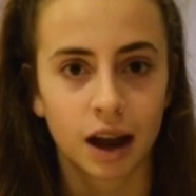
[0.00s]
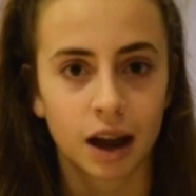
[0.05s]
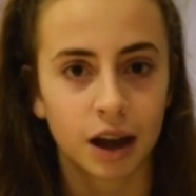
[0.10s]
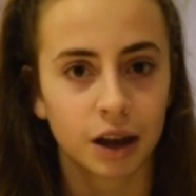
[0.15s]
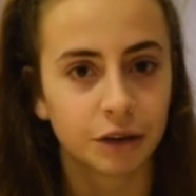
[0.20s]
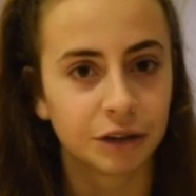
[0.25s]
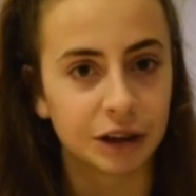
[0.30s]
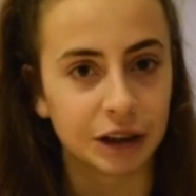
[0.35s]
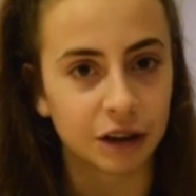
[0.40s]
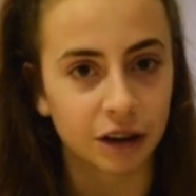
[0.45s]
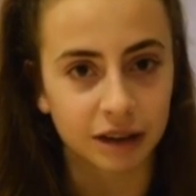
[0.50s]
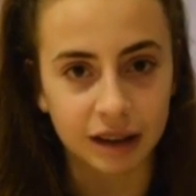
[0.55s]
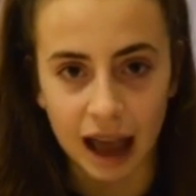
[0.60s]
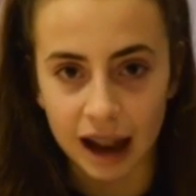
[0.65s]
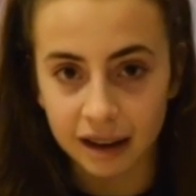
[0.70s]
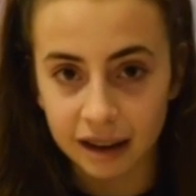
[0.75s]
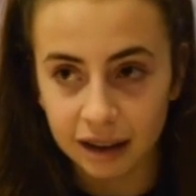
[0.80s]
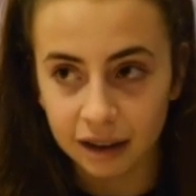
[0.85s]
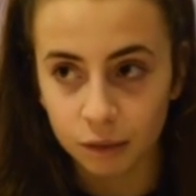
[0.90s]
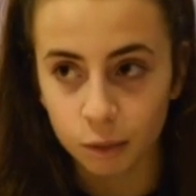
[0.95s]
she just
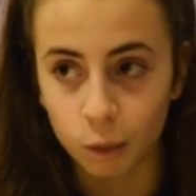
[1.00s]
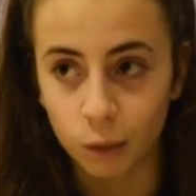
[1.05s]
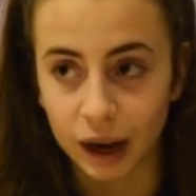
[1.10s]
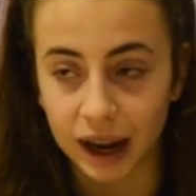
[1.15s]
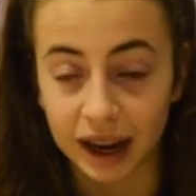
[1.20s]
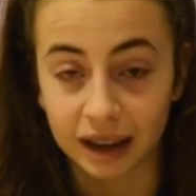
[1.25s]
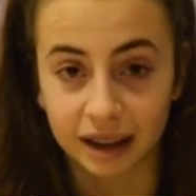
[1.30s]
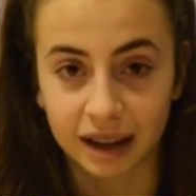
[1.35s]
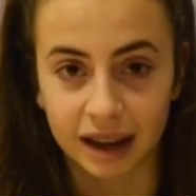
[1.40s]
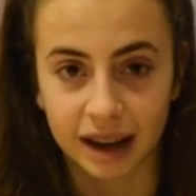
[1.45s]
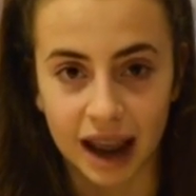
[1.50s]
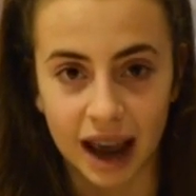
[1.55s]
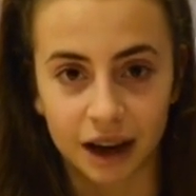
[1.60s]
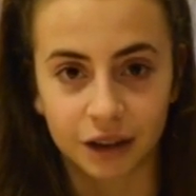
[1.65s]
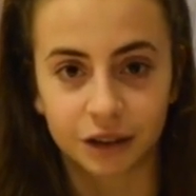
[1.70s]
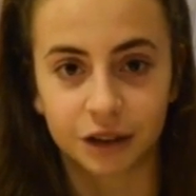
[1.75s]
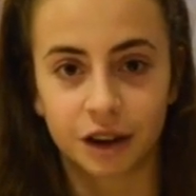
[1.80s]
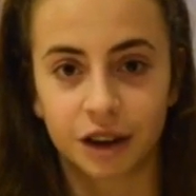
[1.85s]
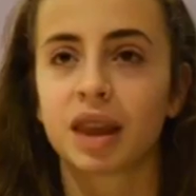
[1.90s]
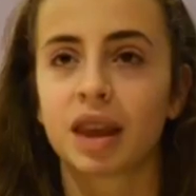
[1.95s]
had this weird
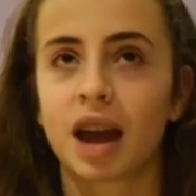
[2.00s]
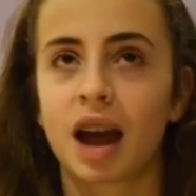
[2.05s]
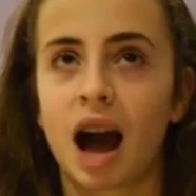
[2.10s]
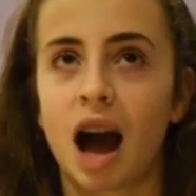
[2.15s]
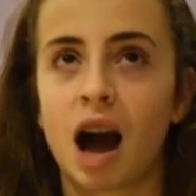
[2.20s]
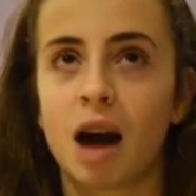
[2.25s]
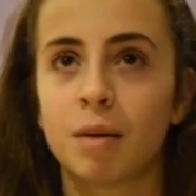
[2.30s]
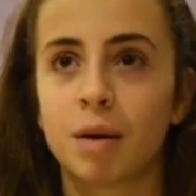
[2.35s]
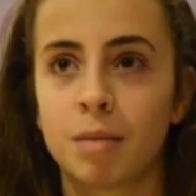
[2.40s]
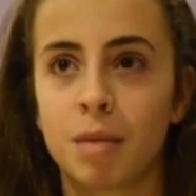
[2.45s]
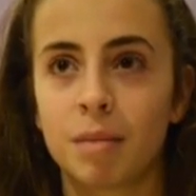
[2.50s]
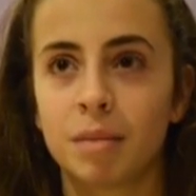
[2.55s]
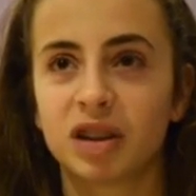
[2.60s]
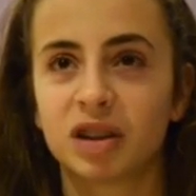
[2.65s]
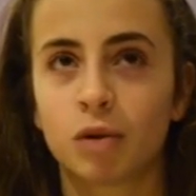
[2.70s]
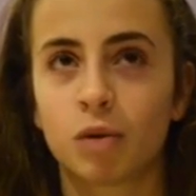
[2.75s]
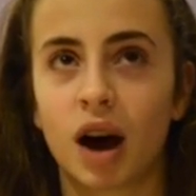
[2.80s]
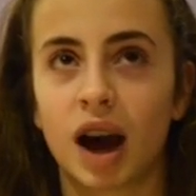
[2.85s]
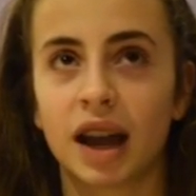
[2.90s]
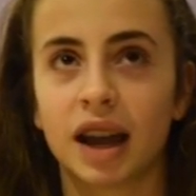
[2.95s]
connection. And my mum is
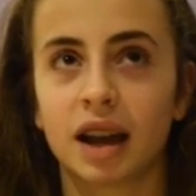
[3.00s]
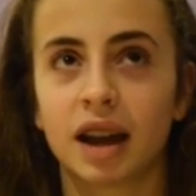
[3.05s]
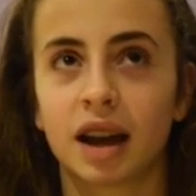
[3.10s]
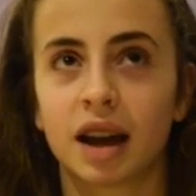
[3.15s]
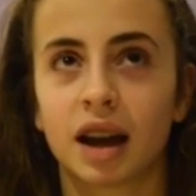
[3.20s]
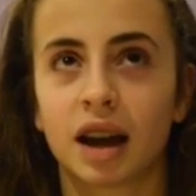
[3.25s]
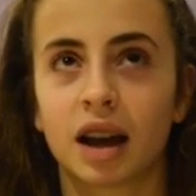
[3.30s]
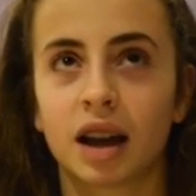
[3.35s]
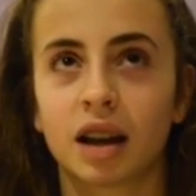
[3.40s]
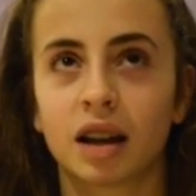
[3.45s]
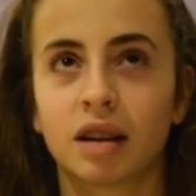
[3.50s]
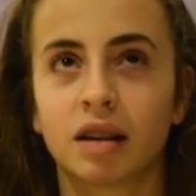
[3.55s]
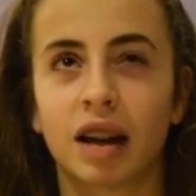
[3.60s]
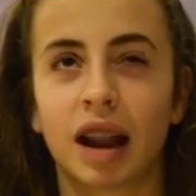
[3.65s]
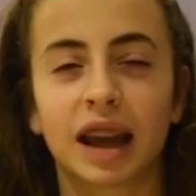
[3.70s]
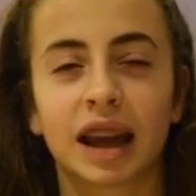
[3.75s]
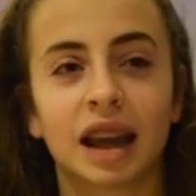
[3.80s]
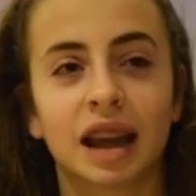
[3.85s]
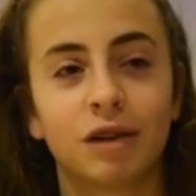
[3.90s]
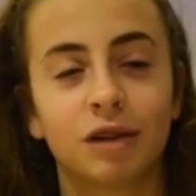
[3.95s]
quite,
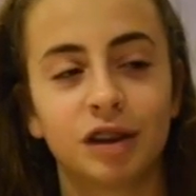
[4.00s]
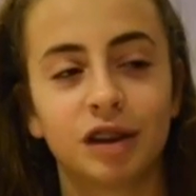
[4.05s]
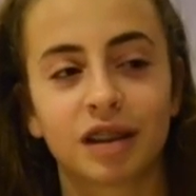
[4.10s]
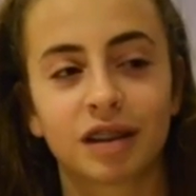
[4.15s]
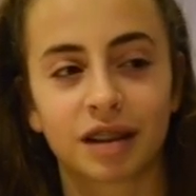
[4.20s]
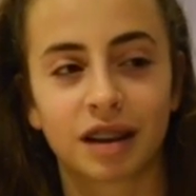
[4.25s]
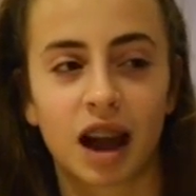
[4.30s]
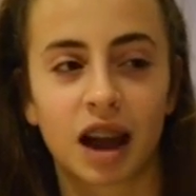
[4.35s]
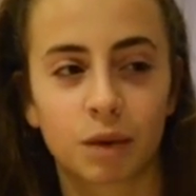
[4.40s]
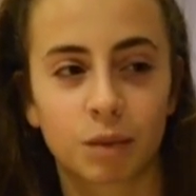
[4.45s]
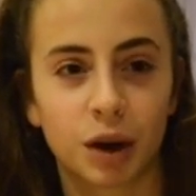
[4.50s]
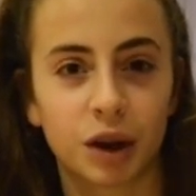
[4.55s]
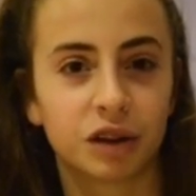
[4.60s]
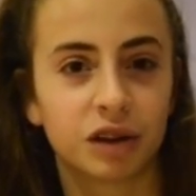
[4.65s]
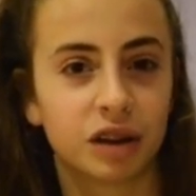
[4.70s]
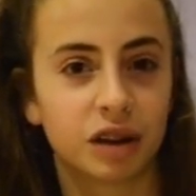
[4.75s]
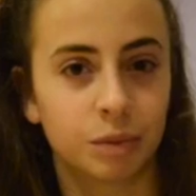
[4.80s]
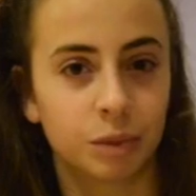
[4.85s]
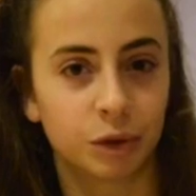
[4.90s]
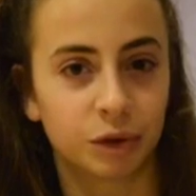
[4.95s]
like, if she doesn't like one,
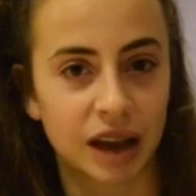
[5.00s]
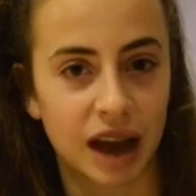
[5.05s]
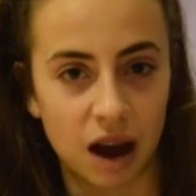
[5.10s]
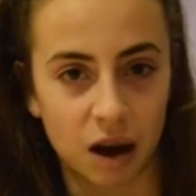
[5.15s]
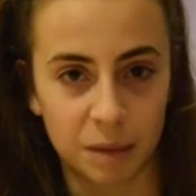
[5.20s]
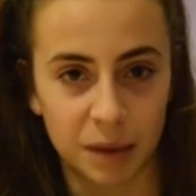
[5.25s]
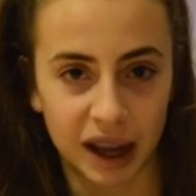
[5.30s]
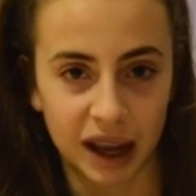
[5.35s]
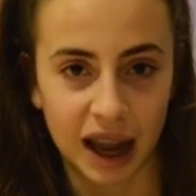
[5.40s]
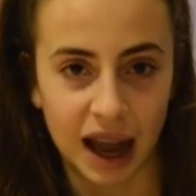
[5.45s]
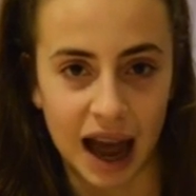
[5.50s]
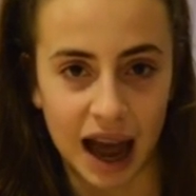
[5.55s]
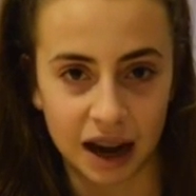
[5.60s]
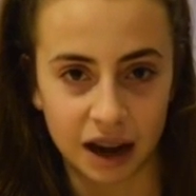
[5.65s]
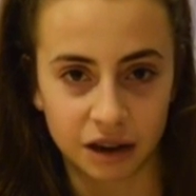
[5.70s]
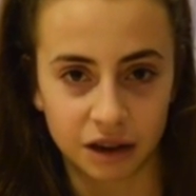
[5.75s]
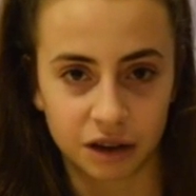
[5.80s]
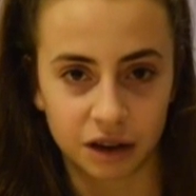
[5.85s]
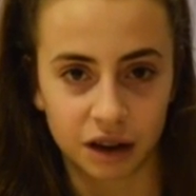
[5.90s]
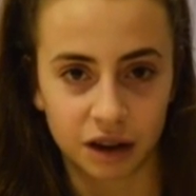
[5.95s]
she will tell me,
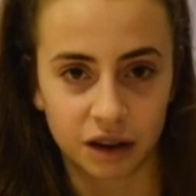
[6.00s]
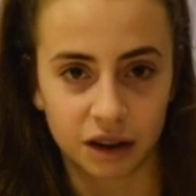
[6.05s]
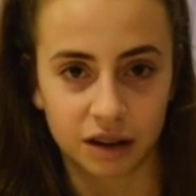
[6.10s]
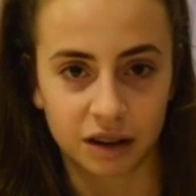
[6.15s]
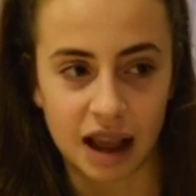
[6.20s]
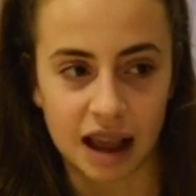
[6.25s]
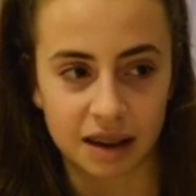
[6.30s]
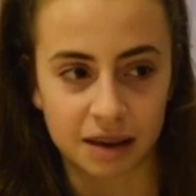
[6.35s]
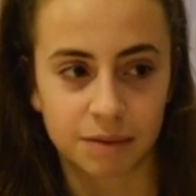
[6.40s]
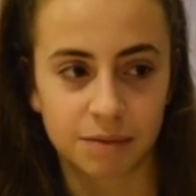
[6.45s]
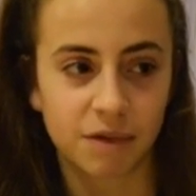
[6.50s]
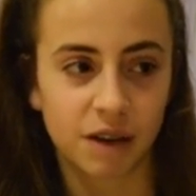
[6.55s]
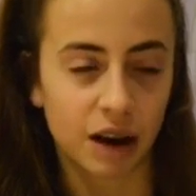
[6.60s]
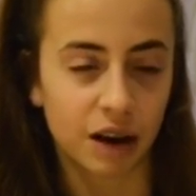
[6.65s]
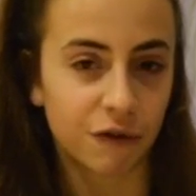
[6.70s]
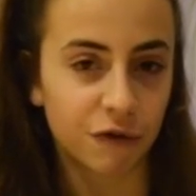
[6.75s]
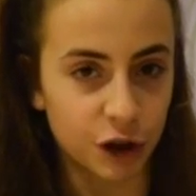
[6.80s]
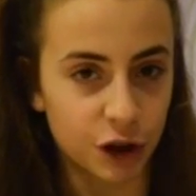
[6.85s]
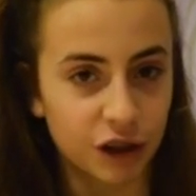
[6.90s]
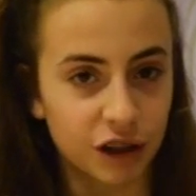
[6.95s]
and there's
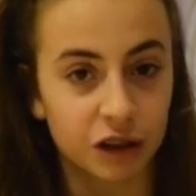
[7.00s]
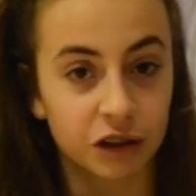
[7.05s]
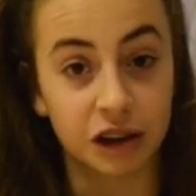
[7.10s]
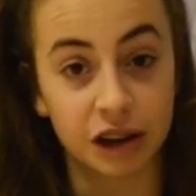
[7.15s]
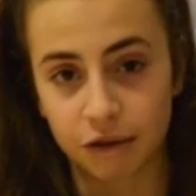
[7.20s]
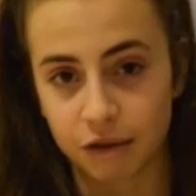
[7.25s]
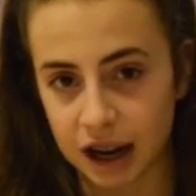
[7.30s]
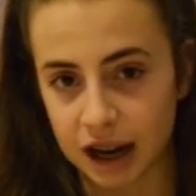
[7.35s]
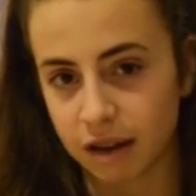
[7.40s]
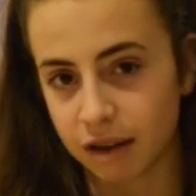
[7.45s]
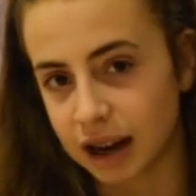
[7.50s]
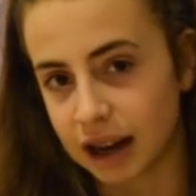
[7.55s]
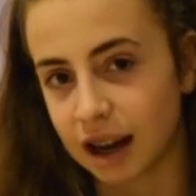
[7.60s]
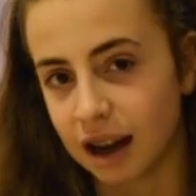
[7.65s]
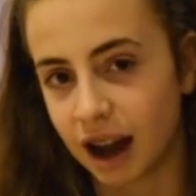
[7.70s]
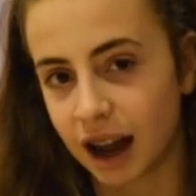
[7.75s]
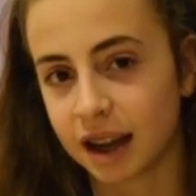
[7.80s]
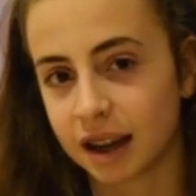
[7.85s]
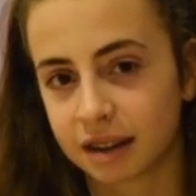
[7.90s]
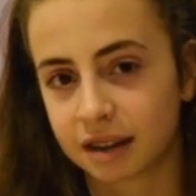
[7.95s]
very few that she really
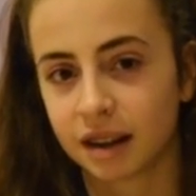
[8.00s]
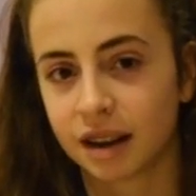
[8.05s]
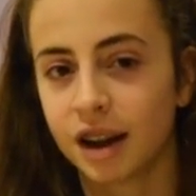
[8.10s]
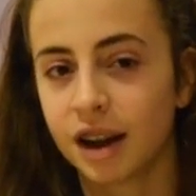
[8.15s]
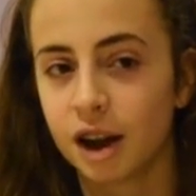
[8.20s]
likes.